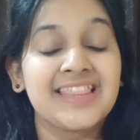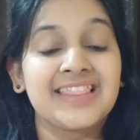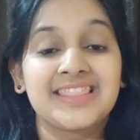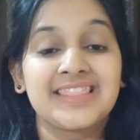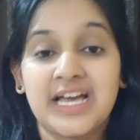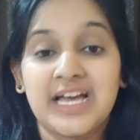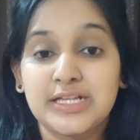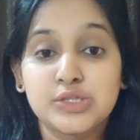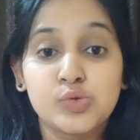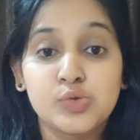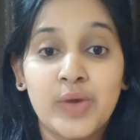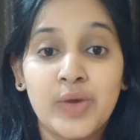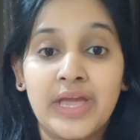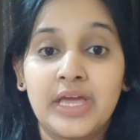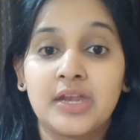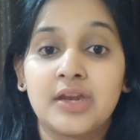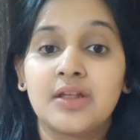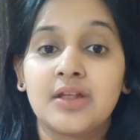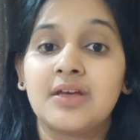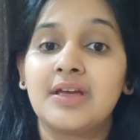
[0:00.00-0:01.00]
that's
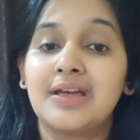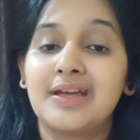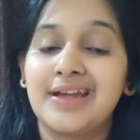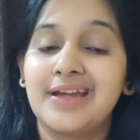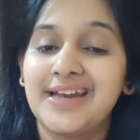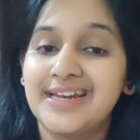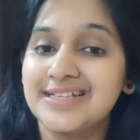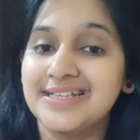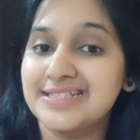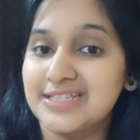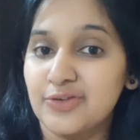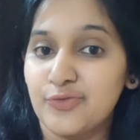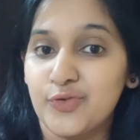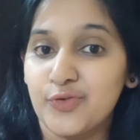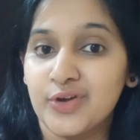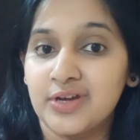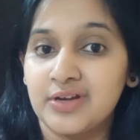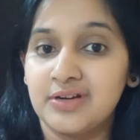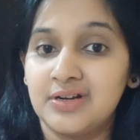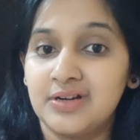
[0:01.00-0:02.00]
where it is
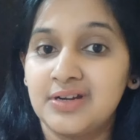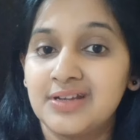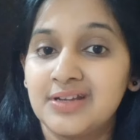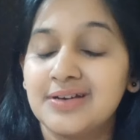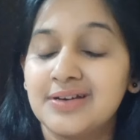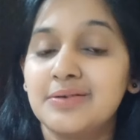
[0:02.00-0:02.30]
difficult.